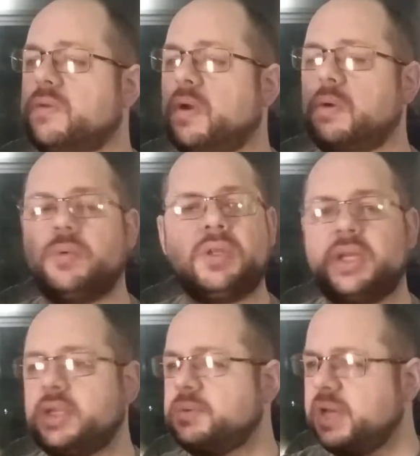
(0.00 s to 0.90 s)
So we'll
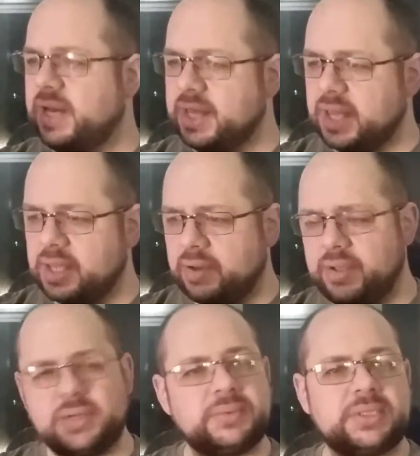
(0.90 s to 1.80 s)
let it get
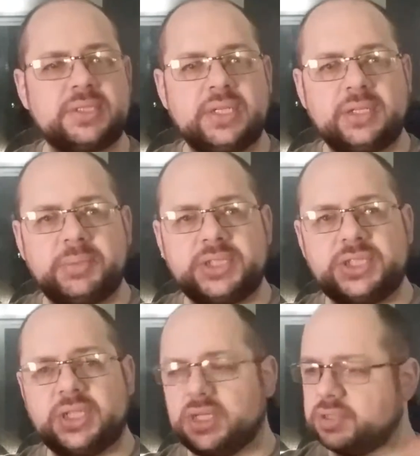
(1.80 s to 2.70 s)
going. I mean, it's a little bit
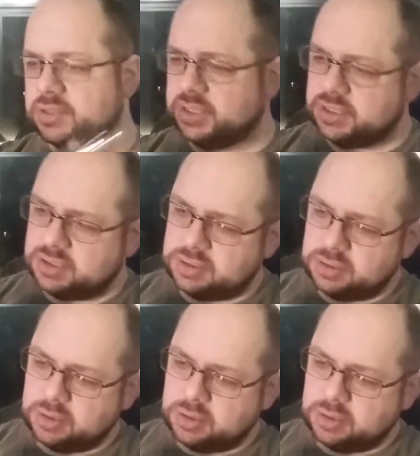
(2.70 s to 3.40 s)
charred on here.